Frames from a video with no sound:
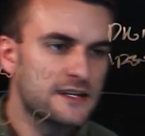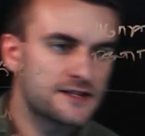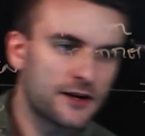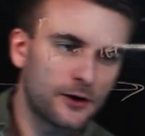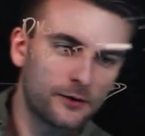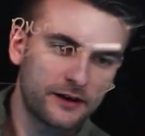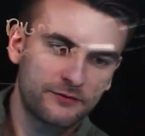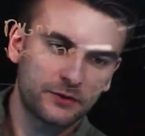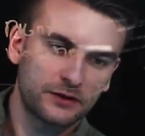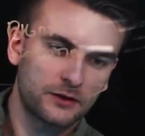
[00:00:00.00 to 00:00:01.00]
So
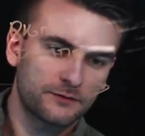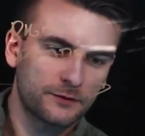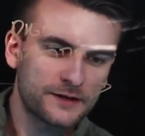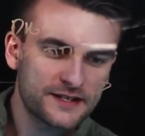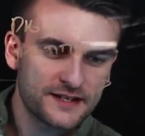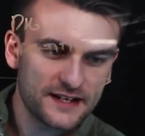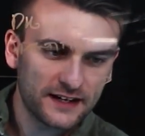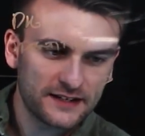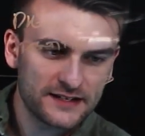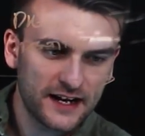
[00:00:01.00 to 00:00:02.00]
if we look, for instance,
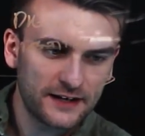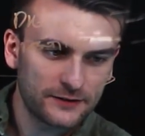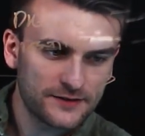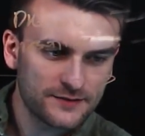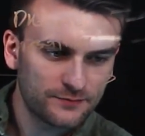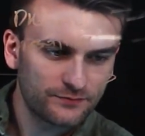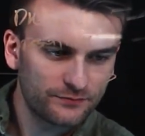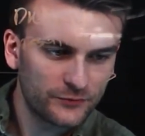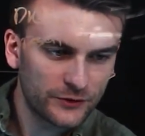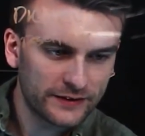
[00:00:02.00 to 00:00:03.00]
at containers,
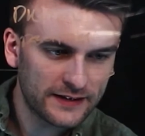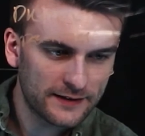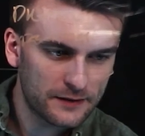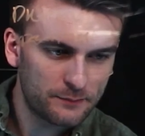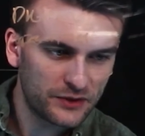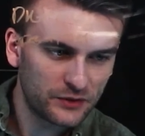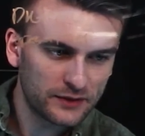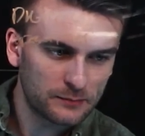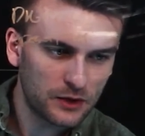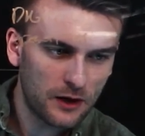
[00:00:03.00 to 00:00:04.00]
really kind of the
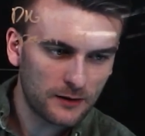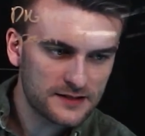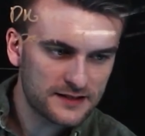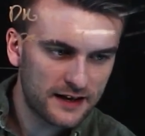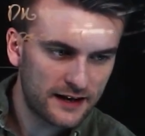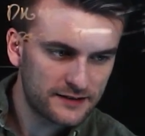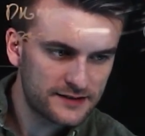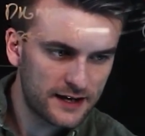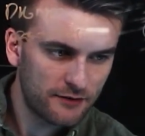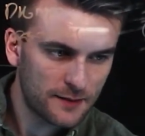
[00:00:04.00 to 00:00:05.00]
building blocks
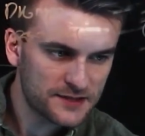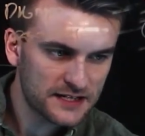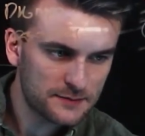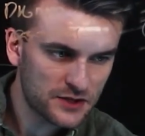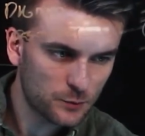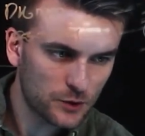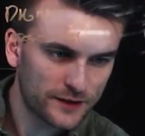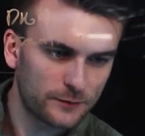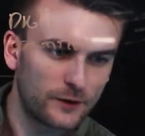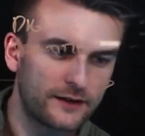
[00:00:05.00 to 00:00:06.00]
that DevOps teams are
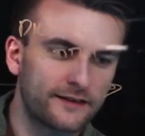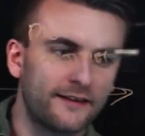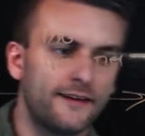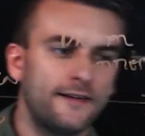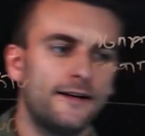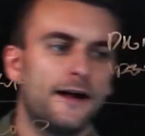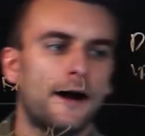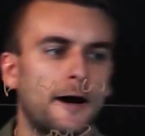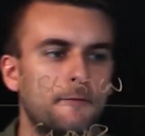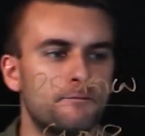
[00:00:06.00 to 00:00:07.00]
working with,
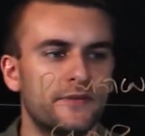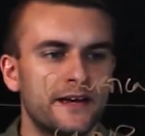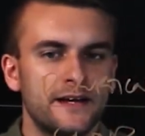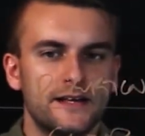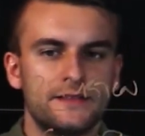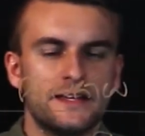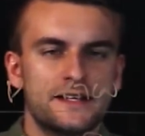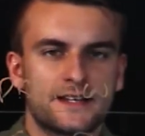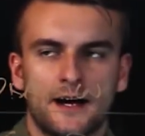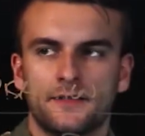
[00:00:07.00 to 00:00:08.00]

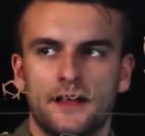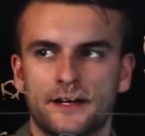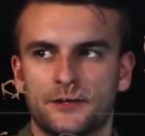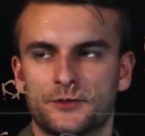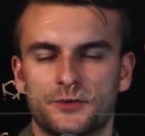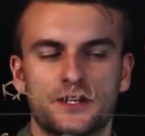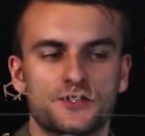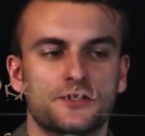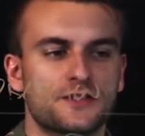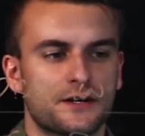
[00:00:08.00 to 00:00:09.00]
these, unlike your
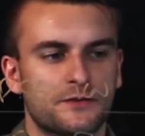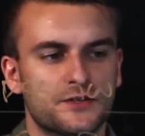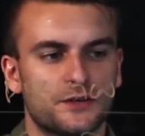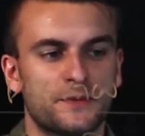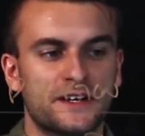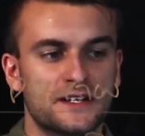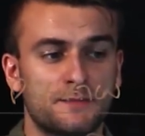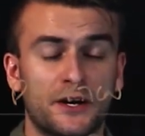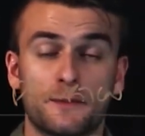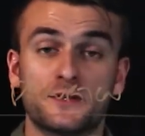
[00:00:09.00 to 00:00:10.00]
traditional servers, are being
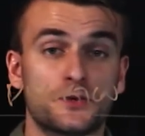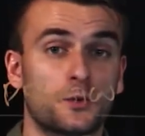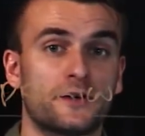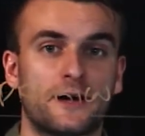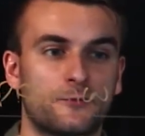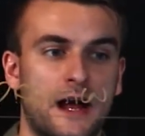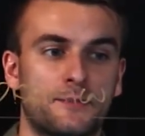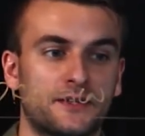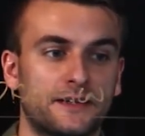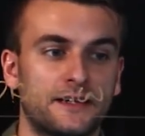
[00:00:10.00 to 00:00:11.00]
spun up and torn down
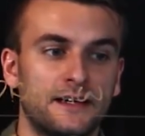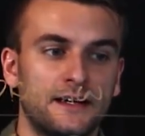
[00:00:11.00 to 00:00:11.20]
rapidly,